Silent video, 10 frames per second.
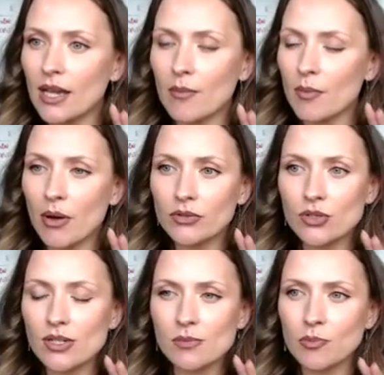I'm about
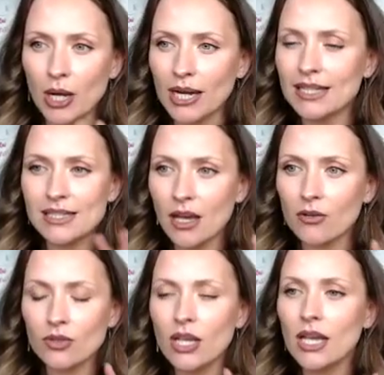to break it
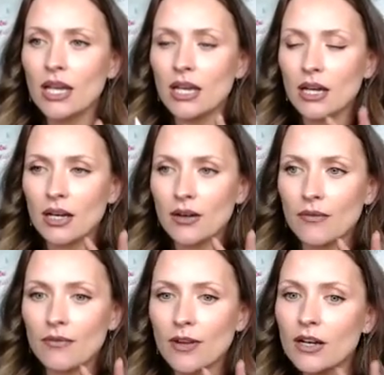down.
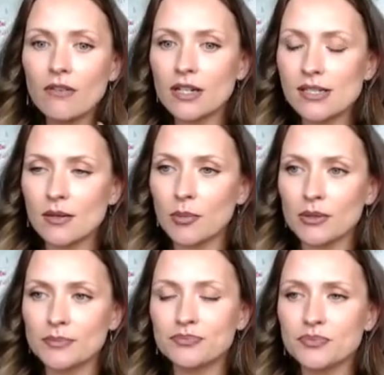Very, very simple.